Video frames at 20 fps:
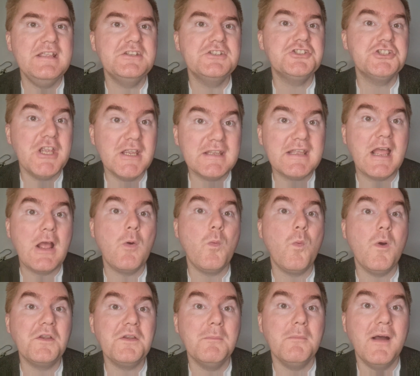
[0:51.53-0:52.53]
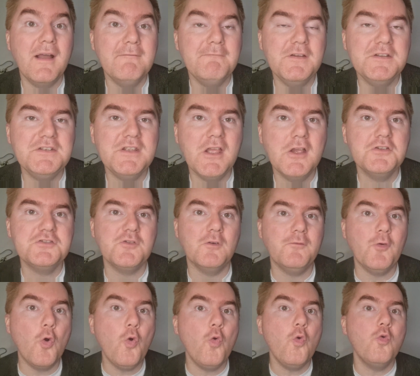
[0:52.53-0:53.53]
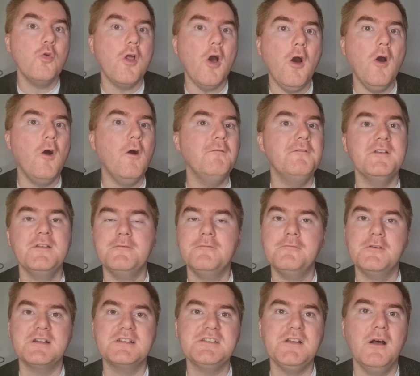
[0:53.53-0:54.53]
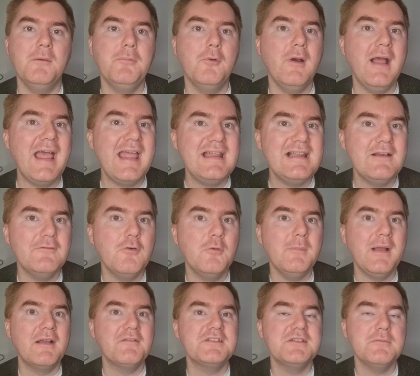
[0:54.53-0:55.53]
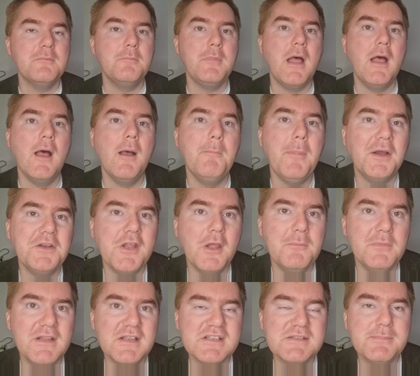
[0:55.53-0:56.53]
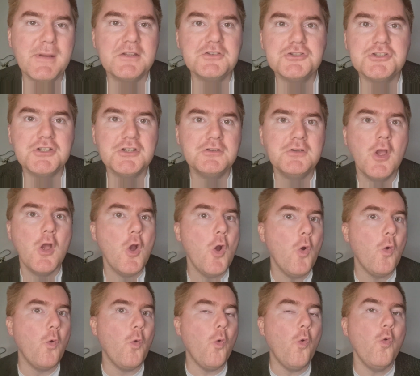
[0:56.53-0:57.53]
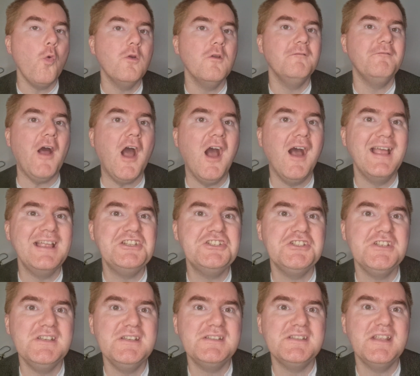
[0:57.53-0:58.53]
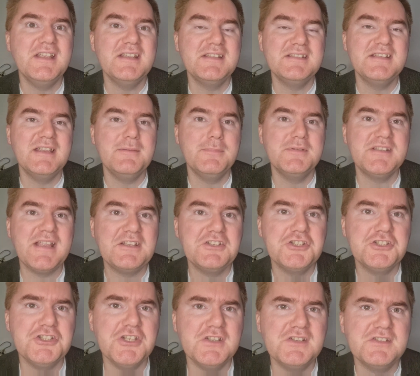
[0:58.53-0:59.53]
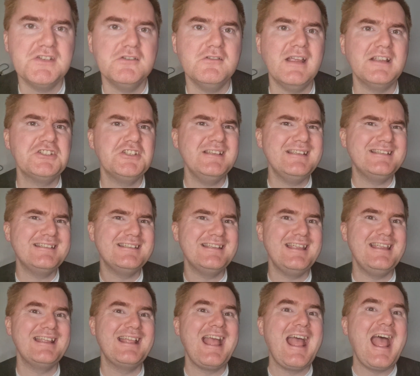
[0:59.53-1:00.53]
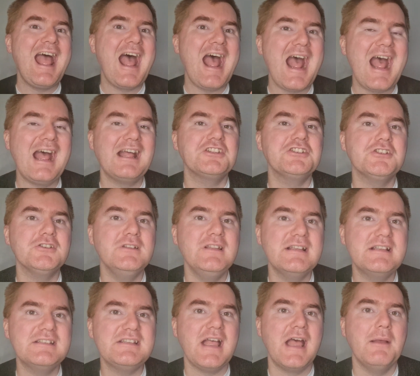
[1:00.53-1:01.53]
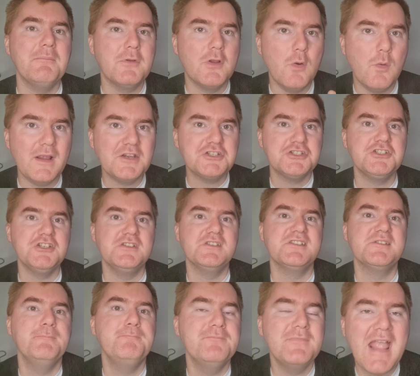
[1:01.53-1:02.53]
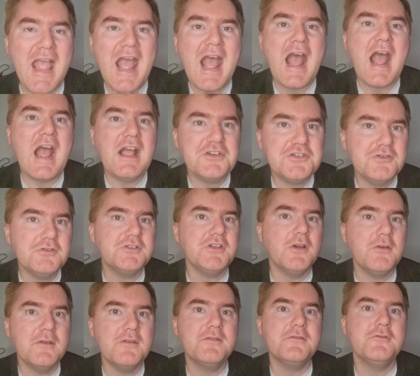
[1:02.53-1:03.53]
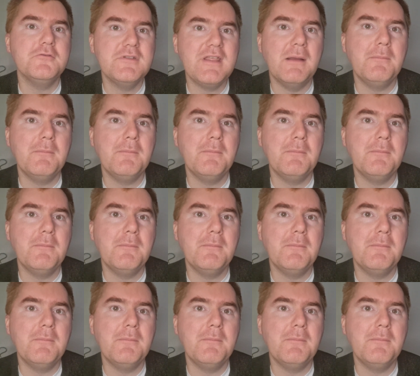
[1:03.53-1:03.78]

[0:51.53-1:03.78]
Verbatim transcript: is check out one of my videos of all of, for example, A level maths uh, binomial expansion or all of I G C S E percentages. So you're actually seeing actual exam questions. As you're going through